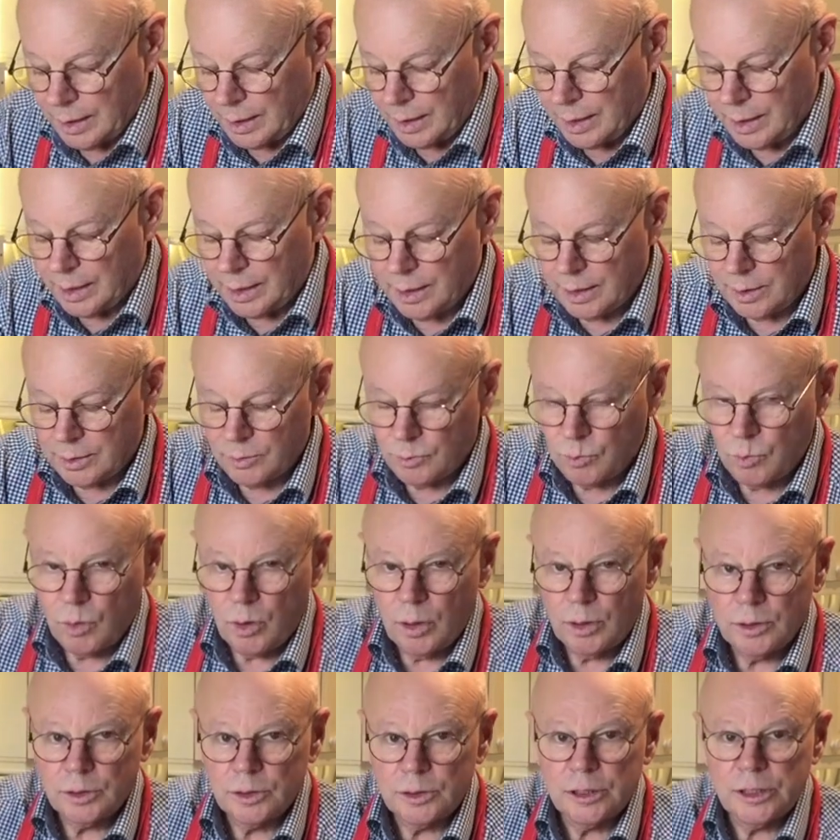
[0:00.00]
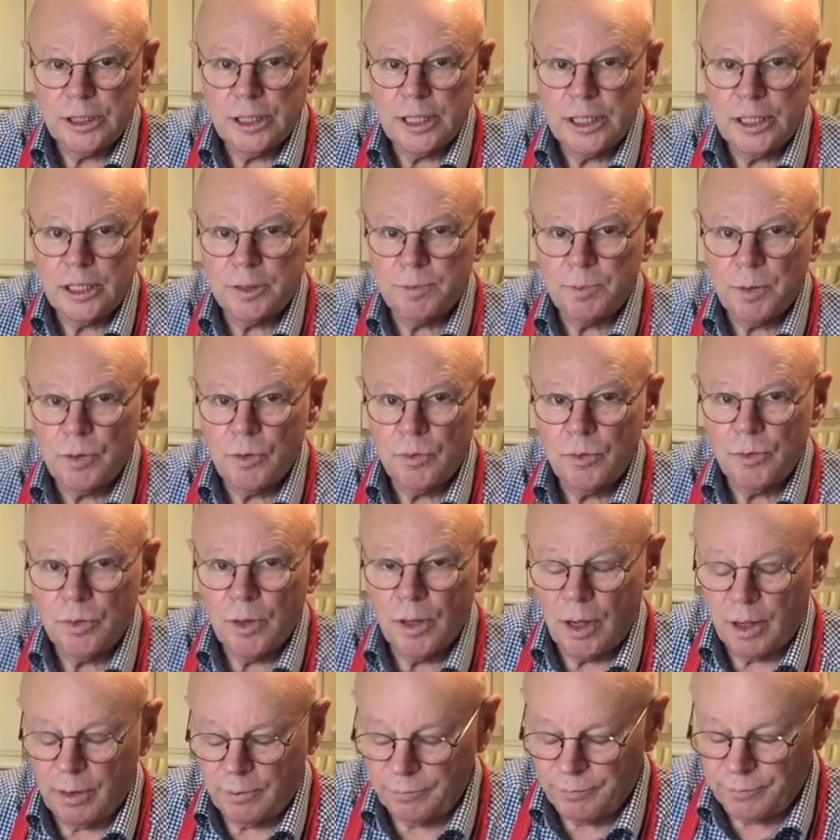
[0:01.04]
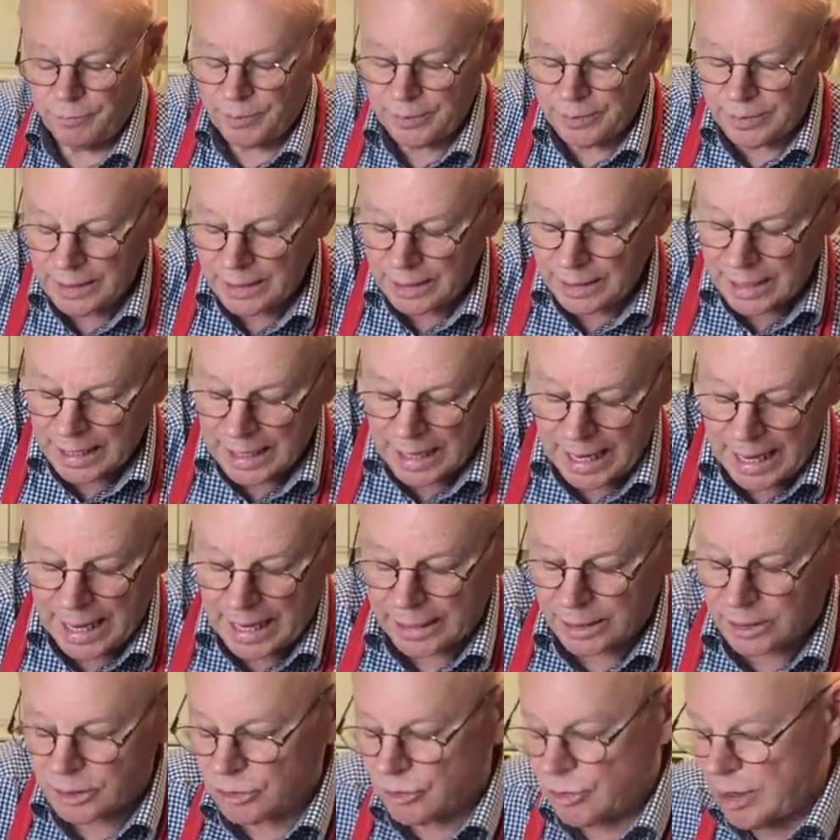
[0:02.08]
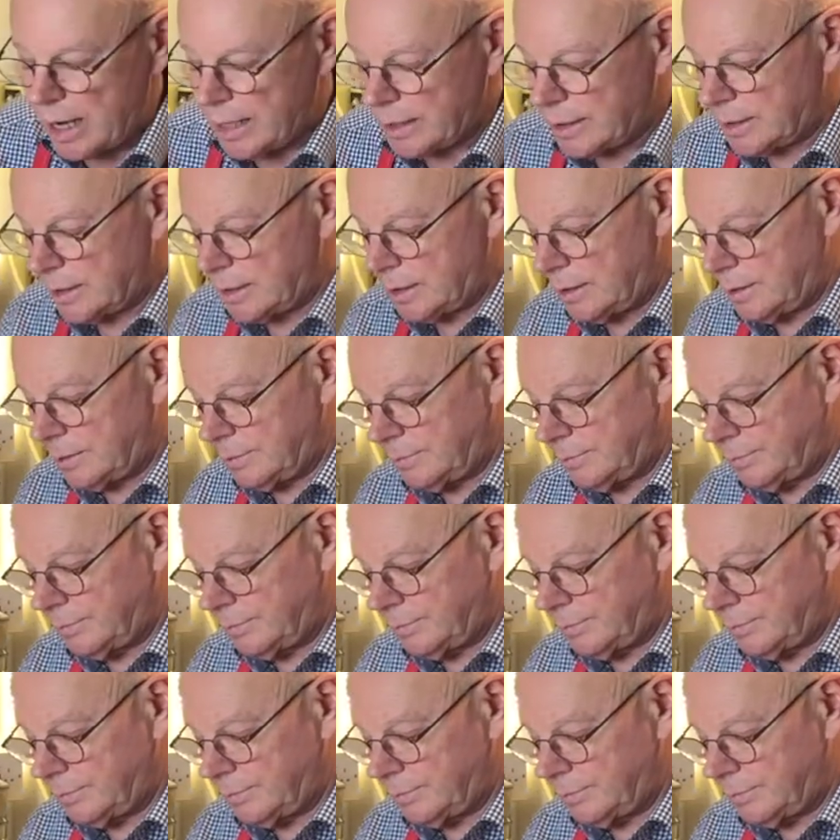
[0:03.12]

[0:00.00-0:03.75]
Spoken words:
And 1 teaspoon of vanilla extract.